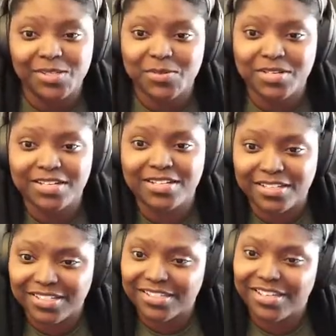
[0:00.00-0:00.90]
what it
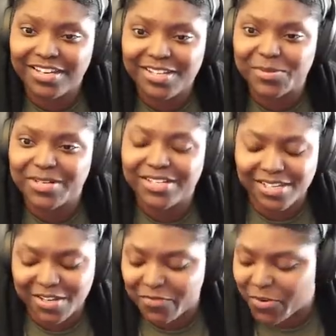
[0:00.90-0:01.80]
is. It is what it is.
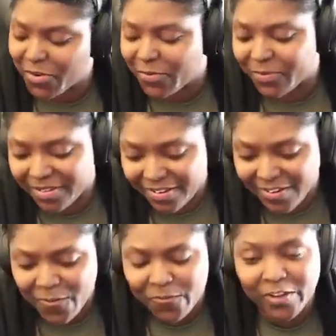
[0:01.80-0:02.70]
I love home.
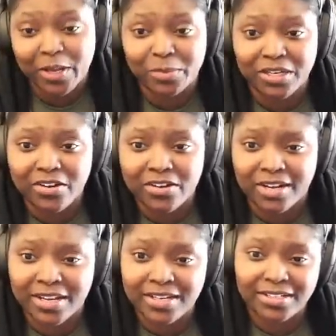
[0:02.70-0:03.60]
Family, all
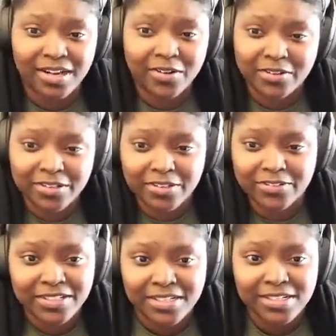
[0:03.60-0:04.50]
that. I
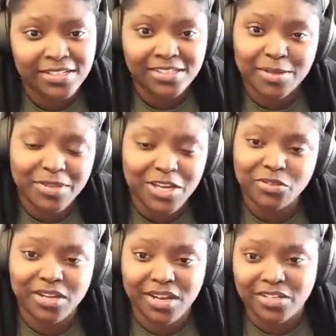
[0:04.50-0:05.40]
don't. Some things
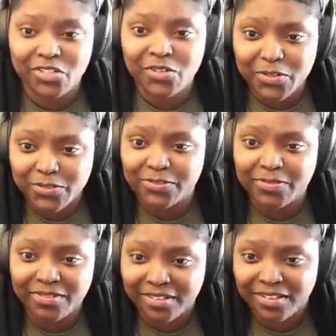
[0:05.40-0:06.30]
you can't control.
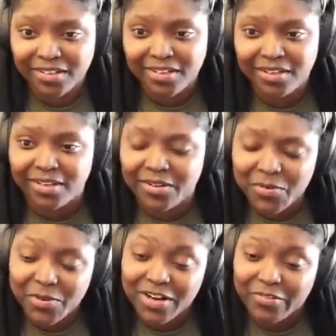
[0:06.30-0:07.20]

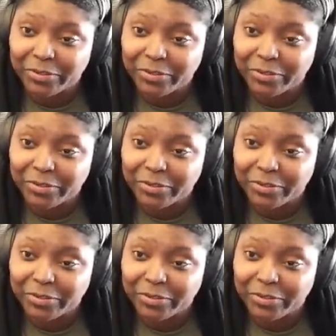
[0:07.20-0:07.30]
Whatever.